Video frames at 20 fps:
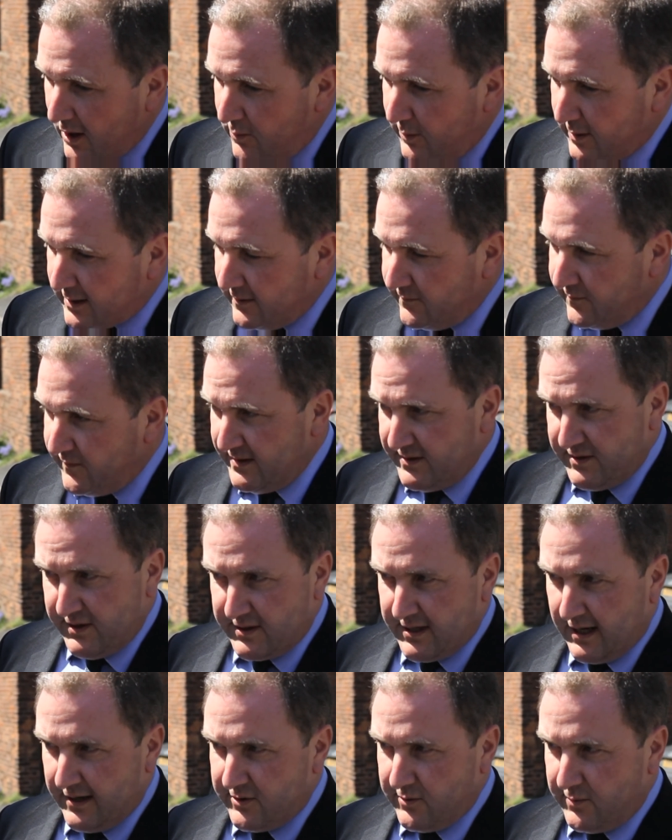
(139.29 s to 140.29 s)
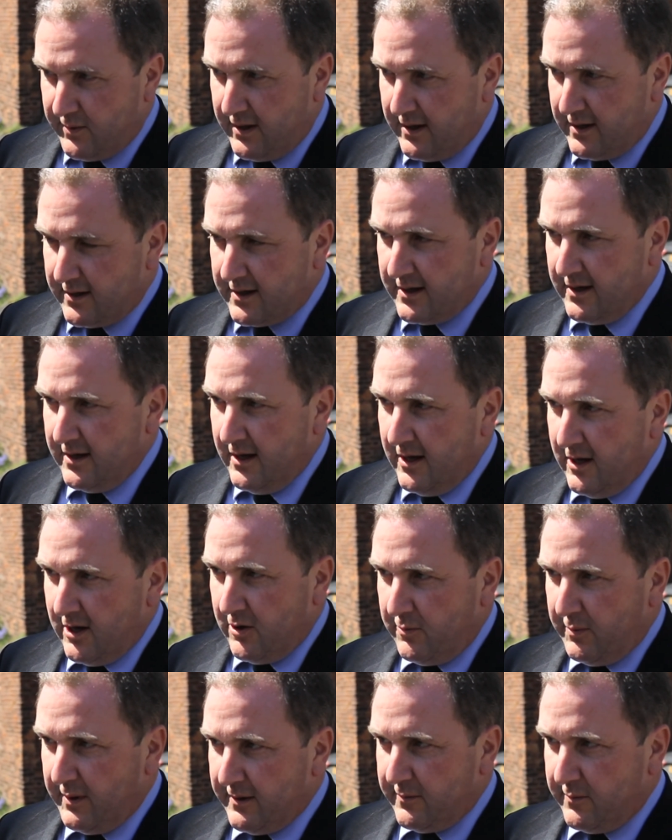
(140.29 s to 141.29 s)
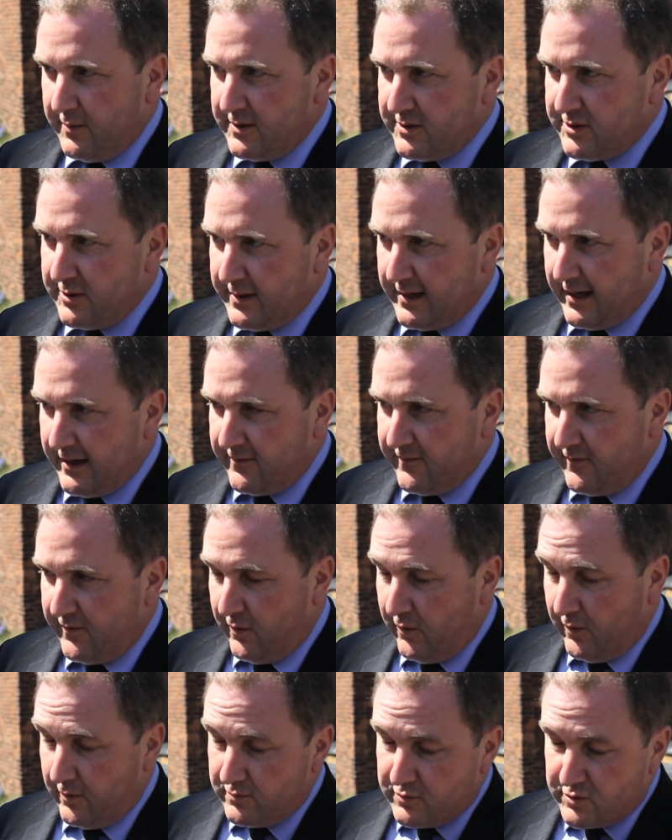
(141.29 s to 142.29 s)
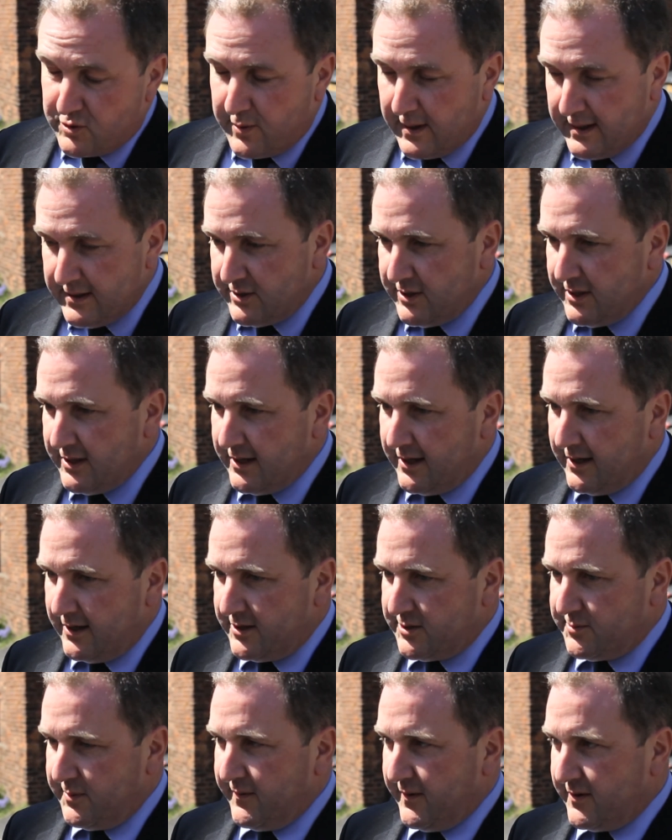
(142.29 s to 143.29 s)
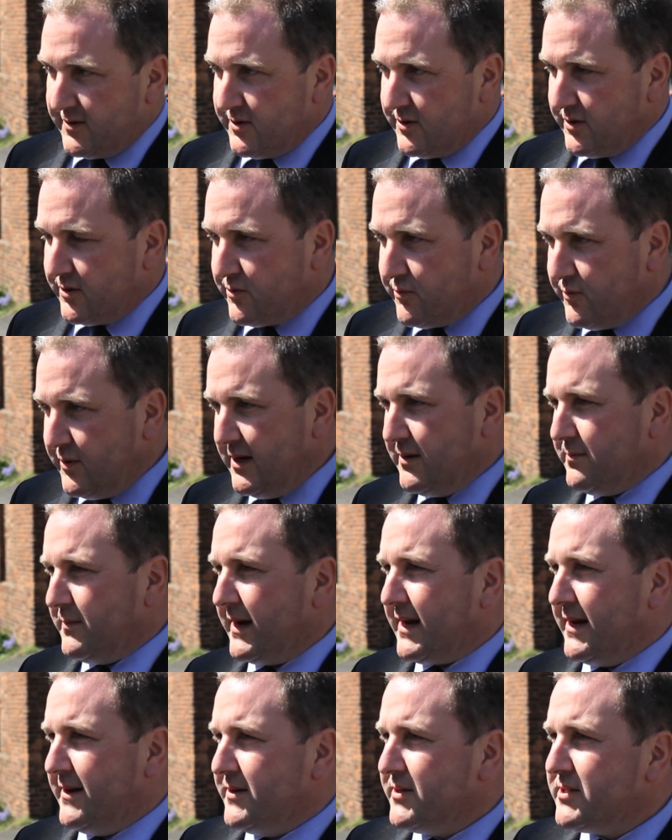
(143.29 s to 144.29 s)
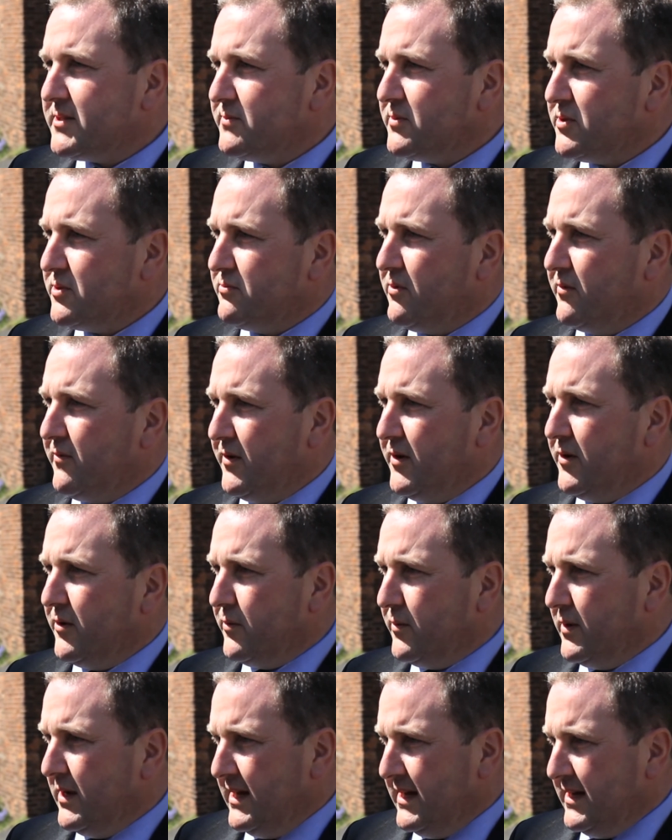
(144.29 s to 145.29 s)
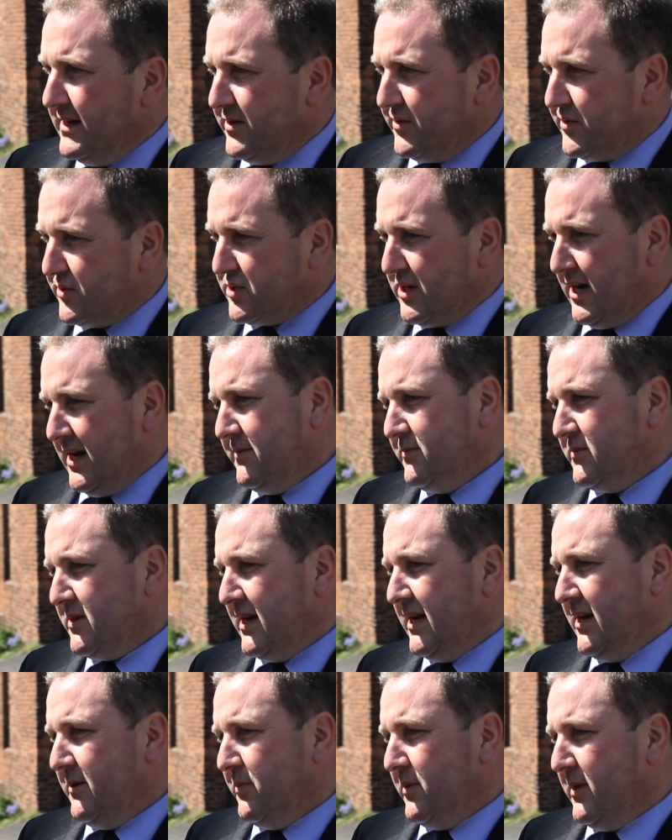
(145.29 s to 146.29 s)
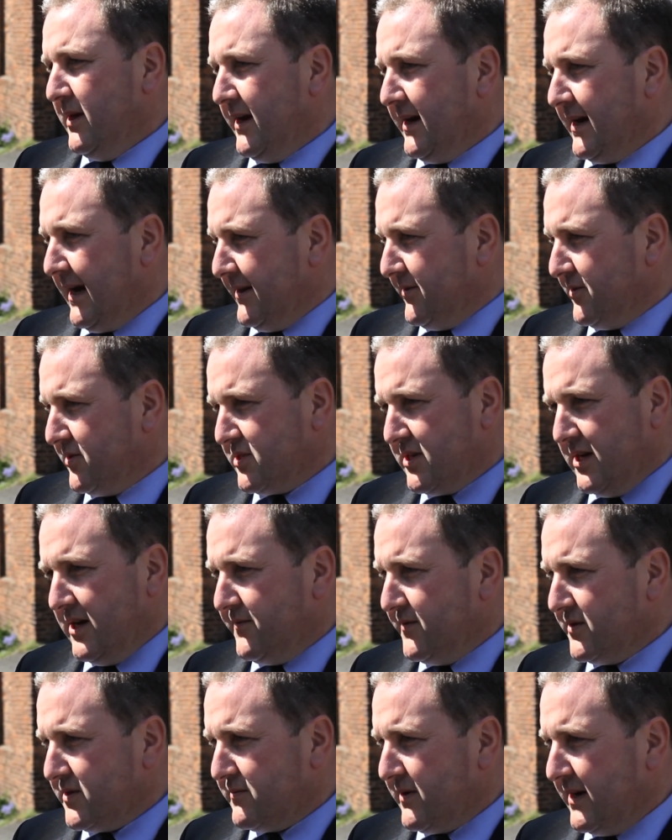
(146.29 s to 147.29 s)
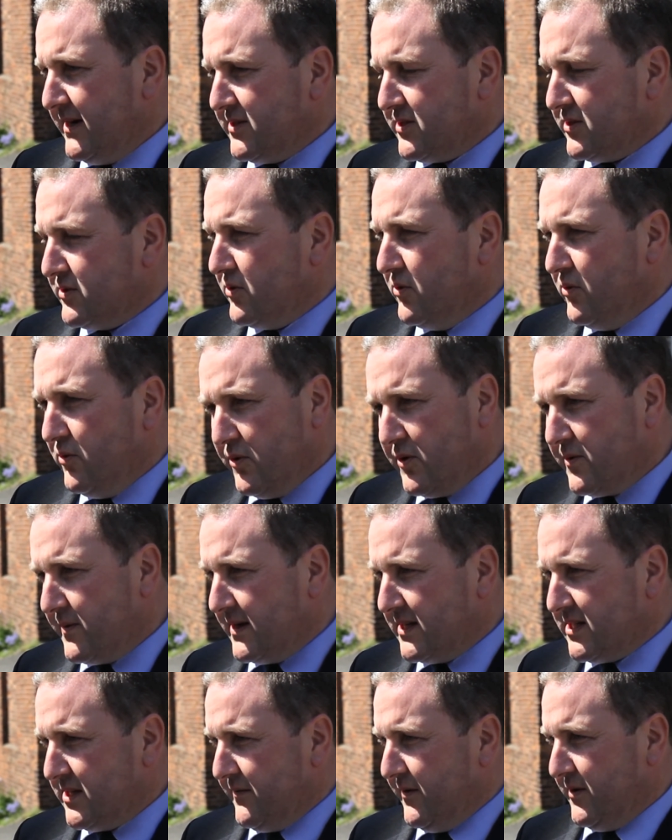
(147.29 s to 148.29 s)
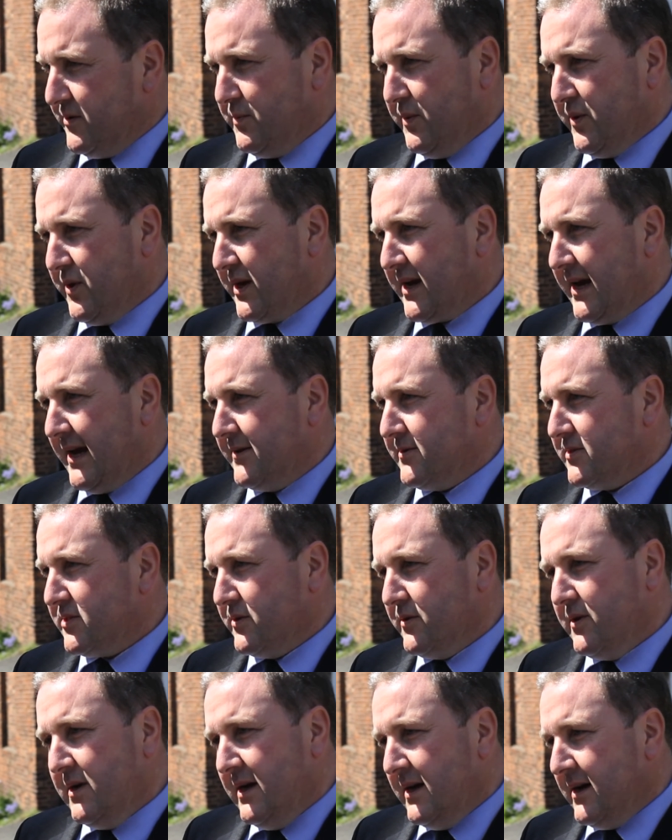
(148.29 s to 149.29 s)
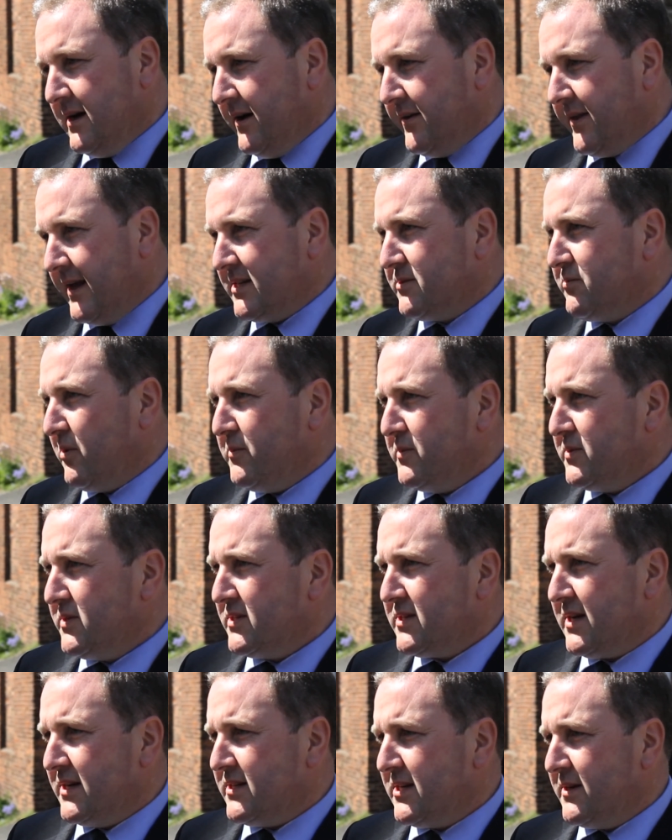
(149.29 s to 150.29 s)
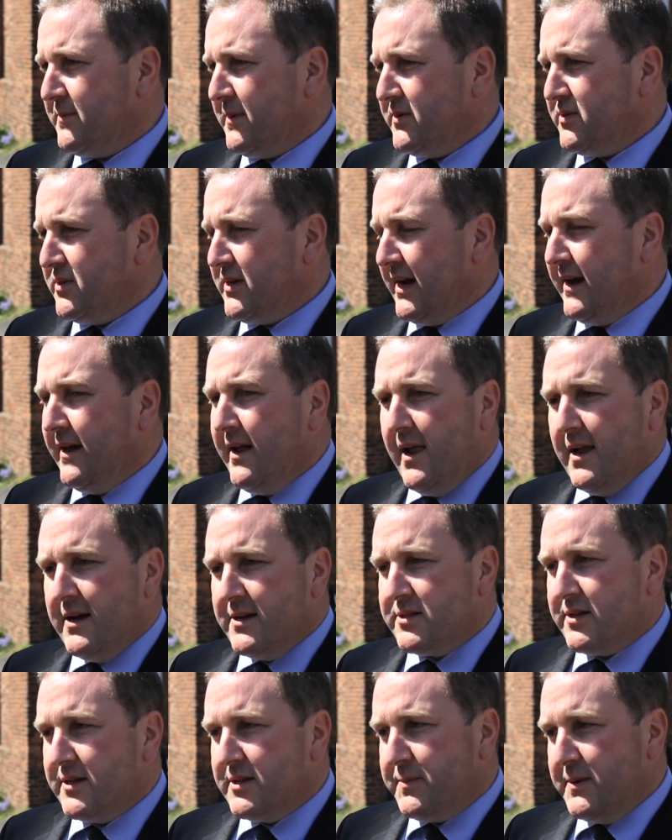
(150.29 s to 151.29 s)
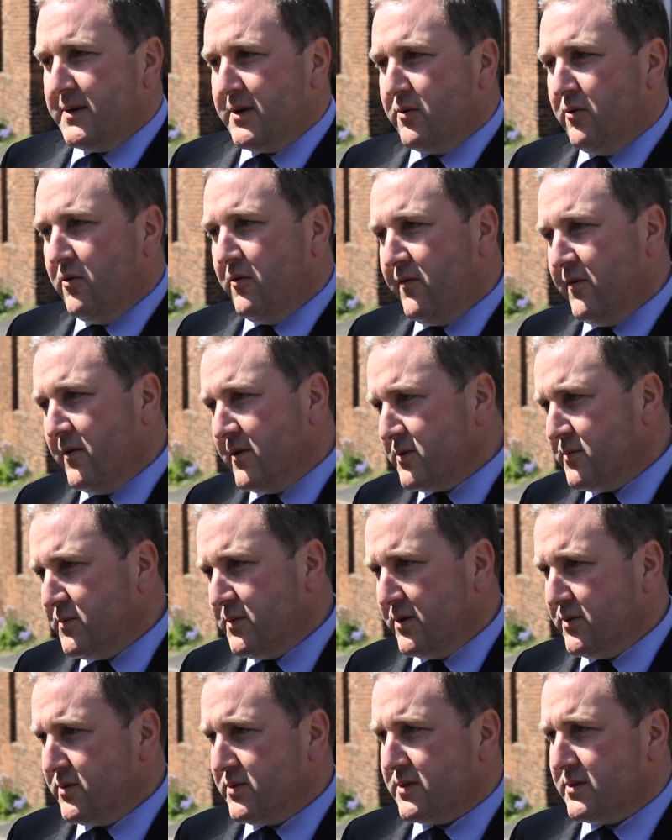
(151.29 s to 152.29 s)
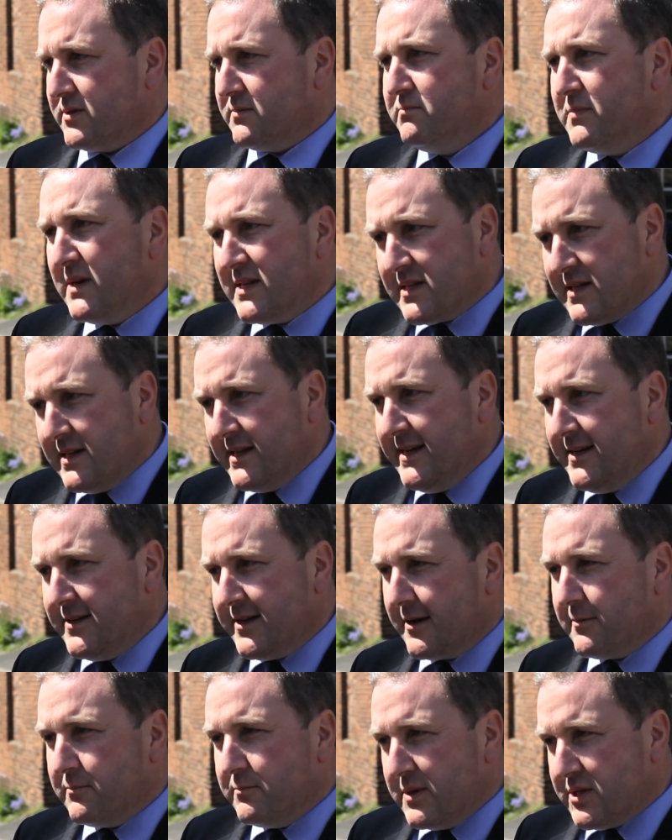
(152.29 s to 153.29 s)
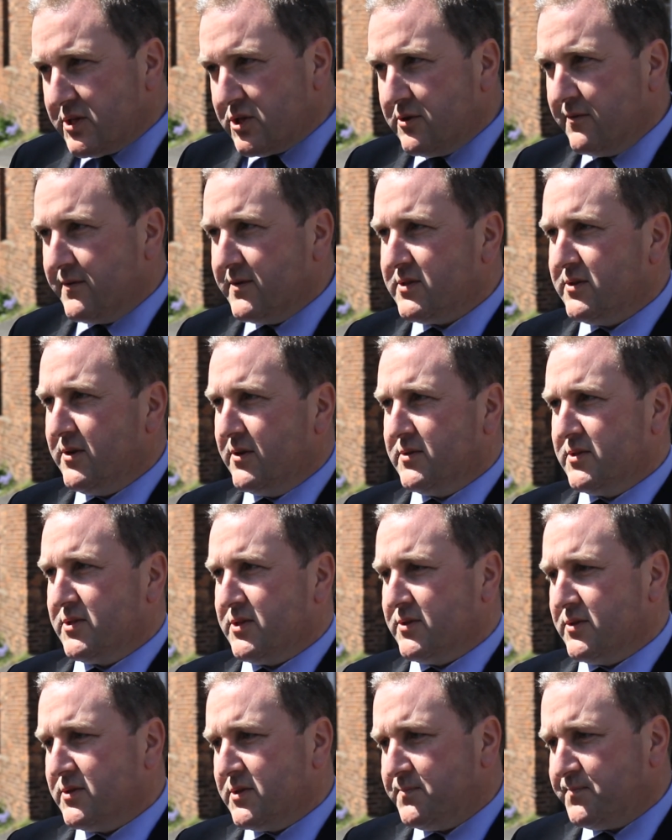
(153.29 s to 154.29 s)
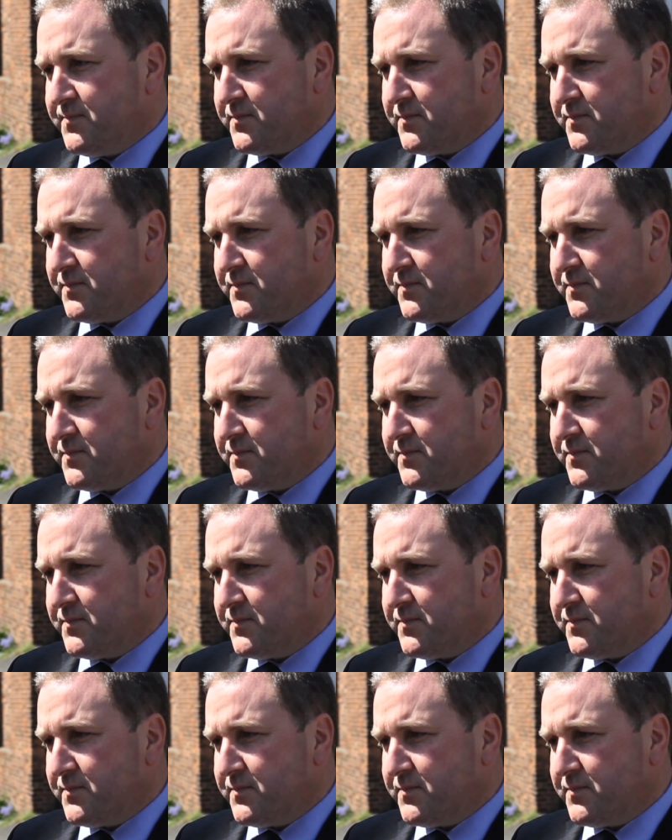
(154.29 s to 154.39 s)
We're convinced it's going to work. We're doing it for 20 years. We've got an agreed mechanism to review the timetabling and the service rates and all the rest of it with the council, and that's what we're discussing about today. So there's been an awful lot of nonsense, misleading, mischievous nonsense,